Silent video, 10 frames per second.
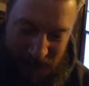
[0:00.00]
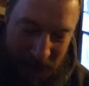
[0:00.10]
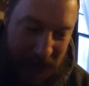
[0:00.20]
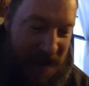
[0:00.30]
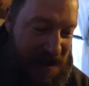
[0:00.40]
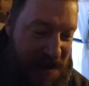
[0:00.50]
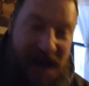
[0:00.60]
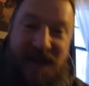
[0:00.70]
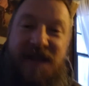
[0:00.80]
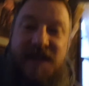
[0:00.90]
Nah,
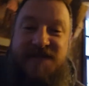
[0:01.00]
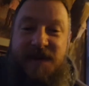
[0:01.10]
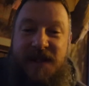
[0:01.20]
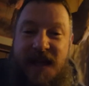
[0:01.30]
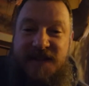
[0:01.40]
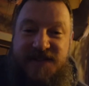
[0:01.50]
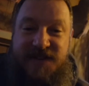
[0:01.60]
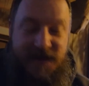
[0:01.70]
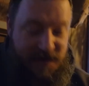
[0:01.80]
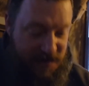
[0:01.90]
this is my last
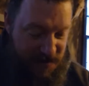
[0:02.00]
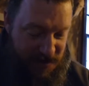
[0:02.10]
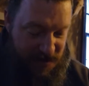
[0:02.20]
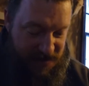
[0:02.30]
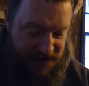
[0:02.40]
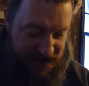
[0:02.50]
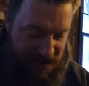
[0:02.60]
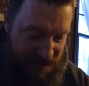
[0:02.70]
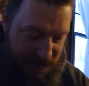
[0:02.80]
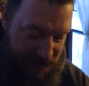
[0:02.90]
chew. Actually, gonna
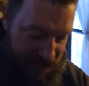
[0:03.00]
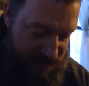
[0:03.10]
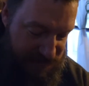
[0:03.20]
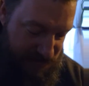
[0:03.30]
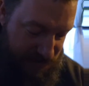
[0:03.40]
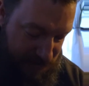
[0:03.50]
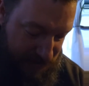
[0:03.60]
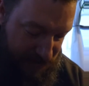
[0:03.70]
have to run to the store get